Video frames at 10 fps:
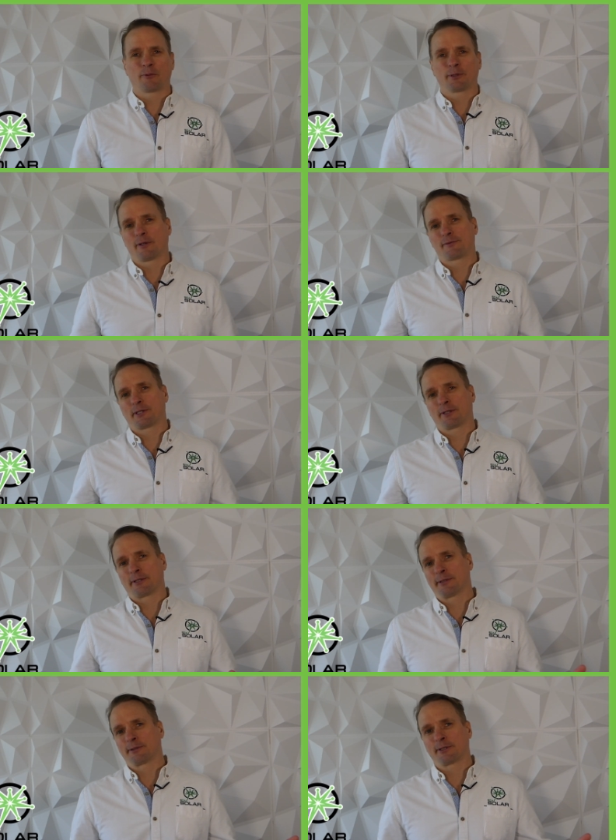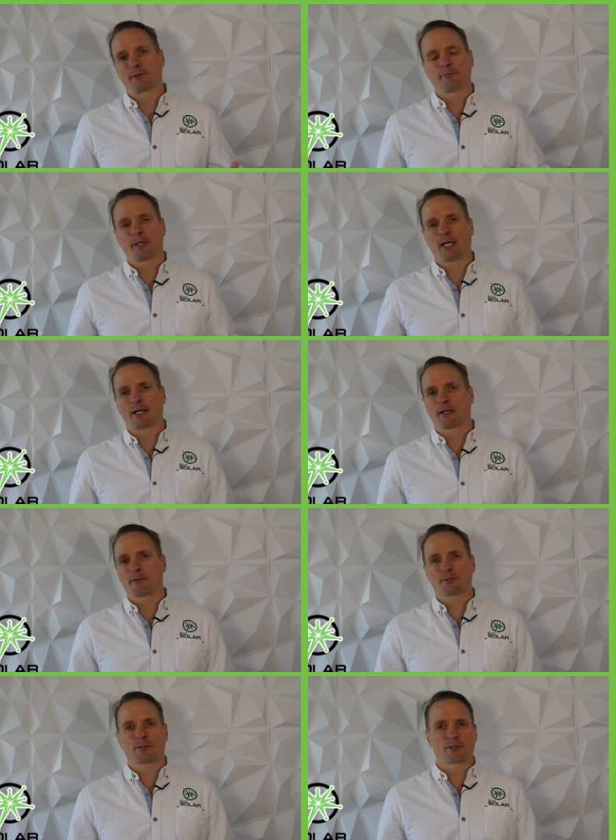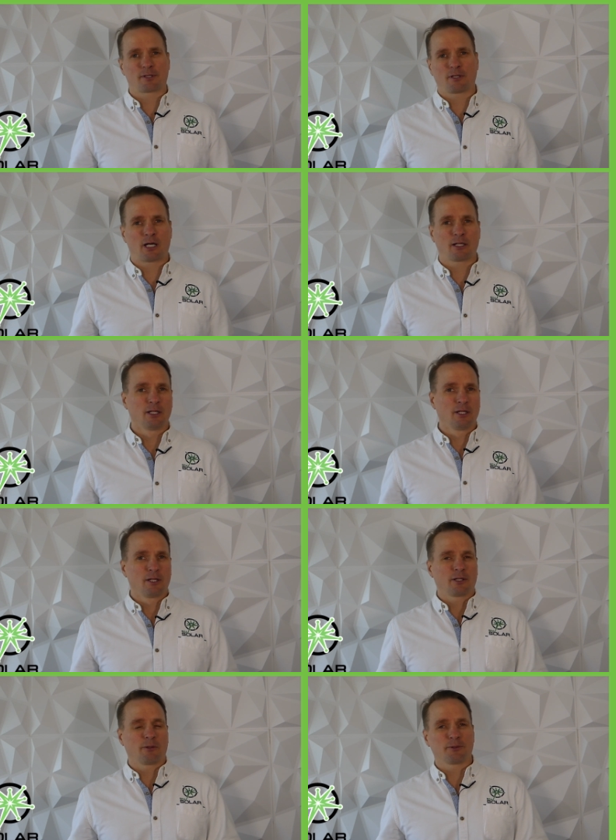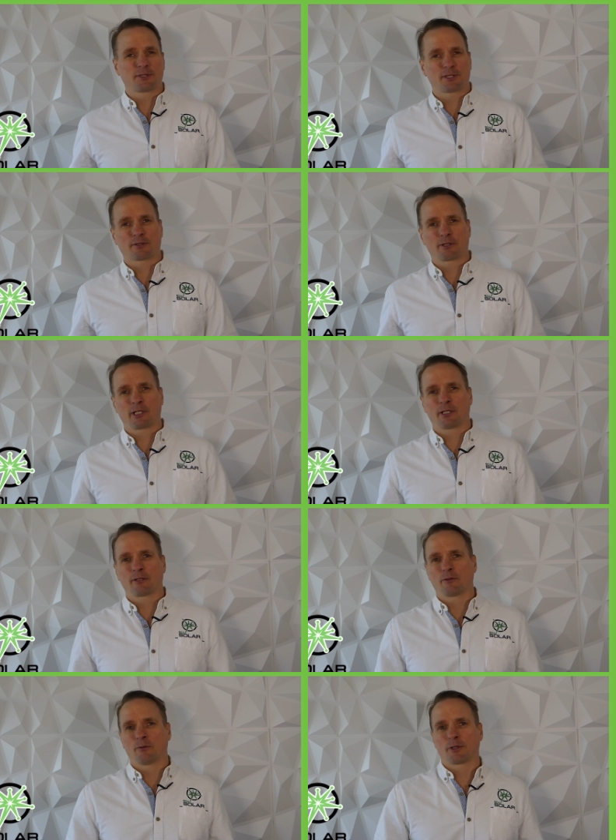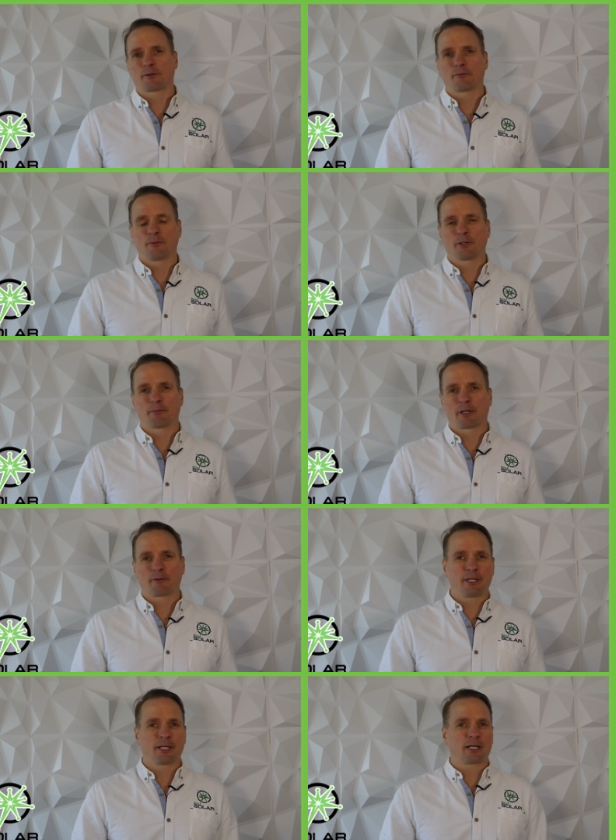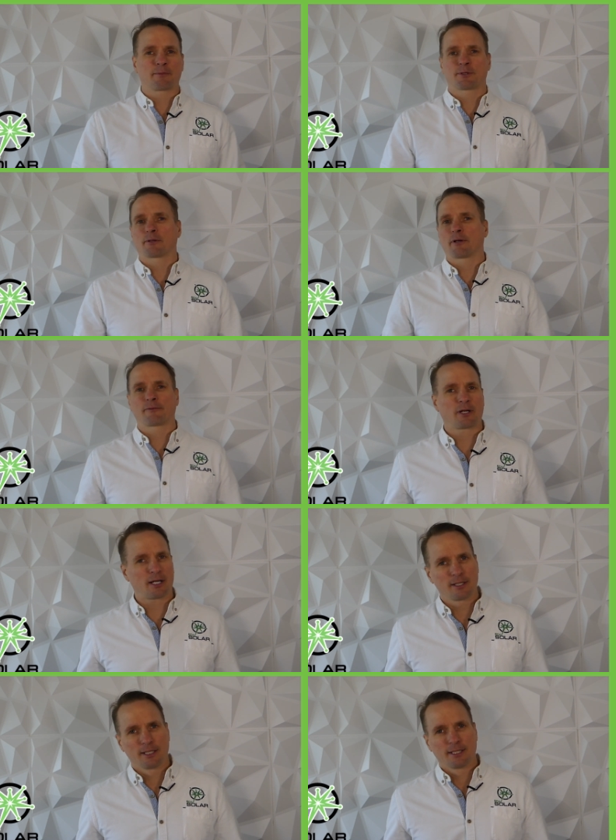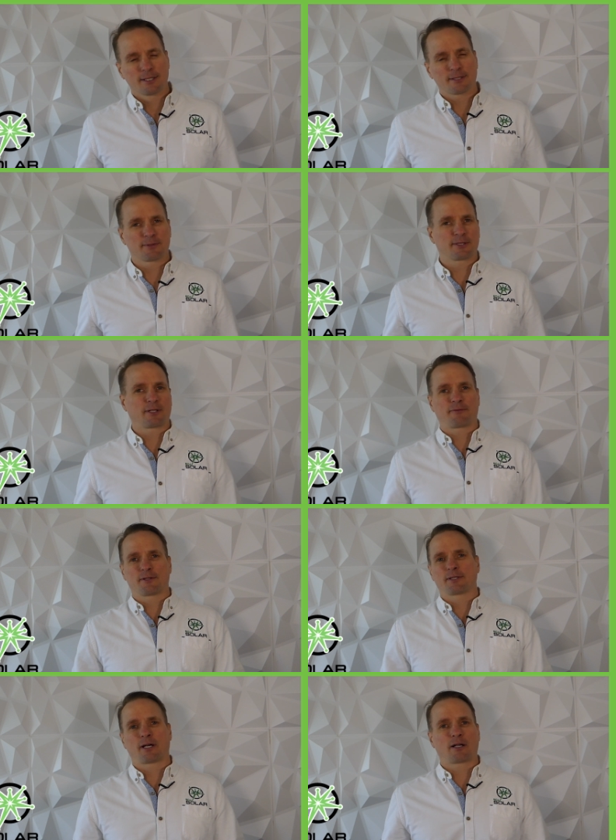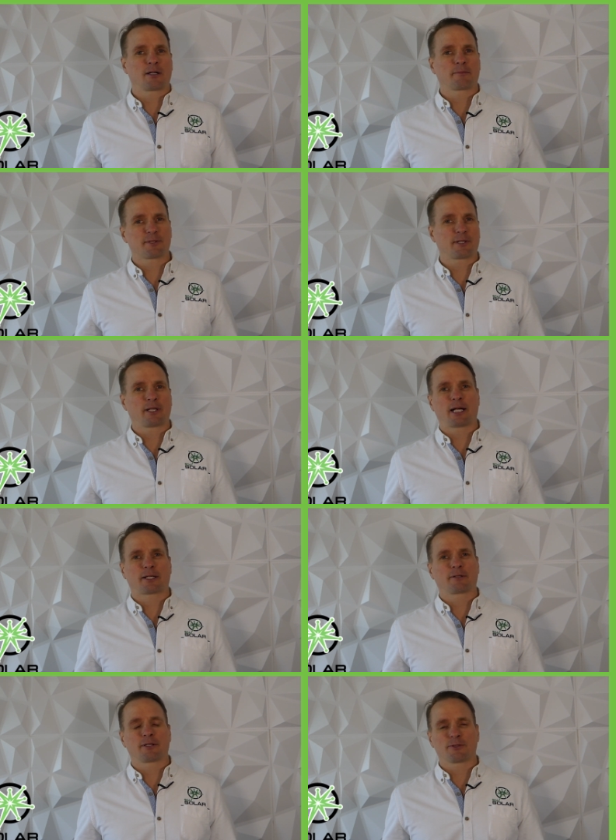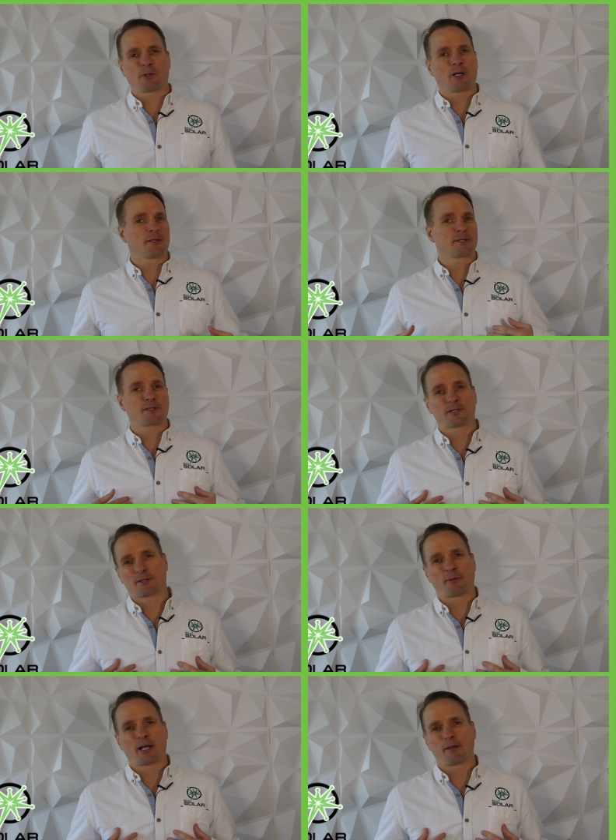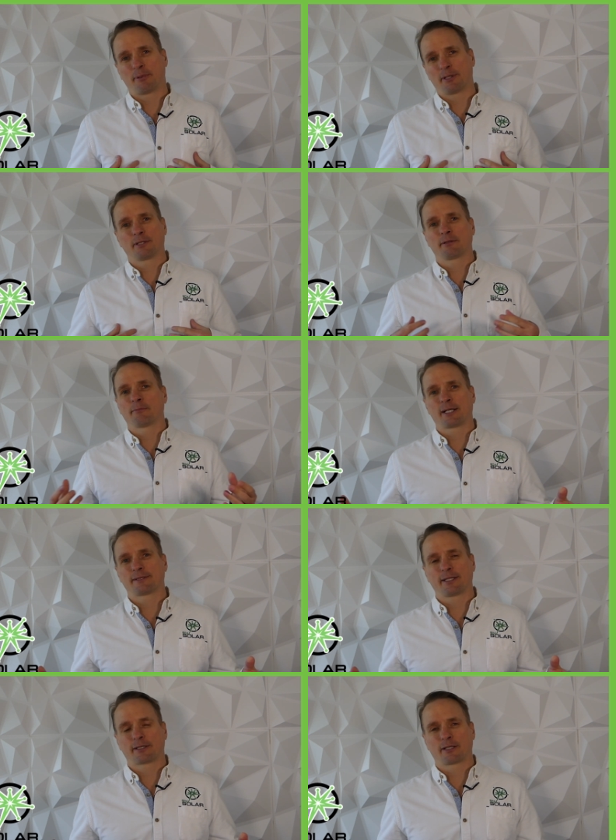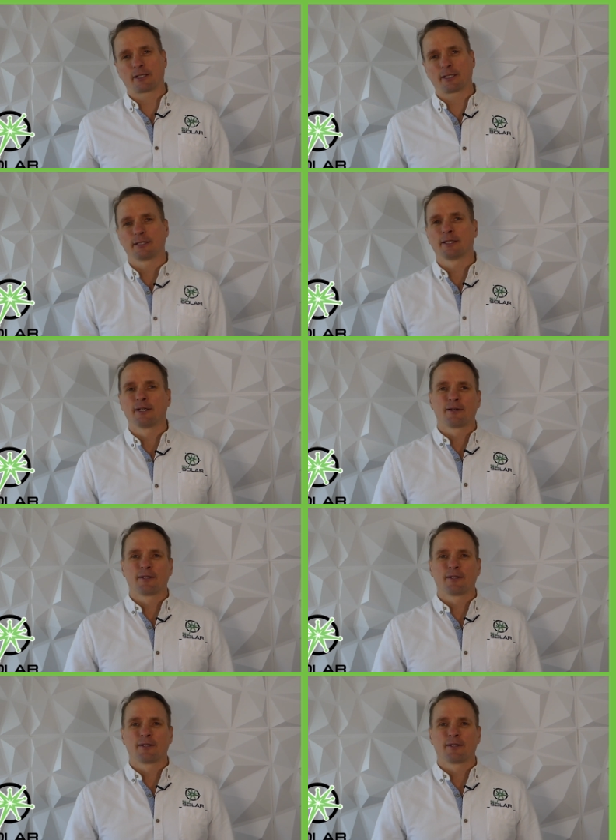We'd love to hear you, good and bad. I'm sure there's a lot that will disagree with, with my reading. I'm sure I've got some stuff that's not 100% accurate as well. This is just my opinion, my take on it.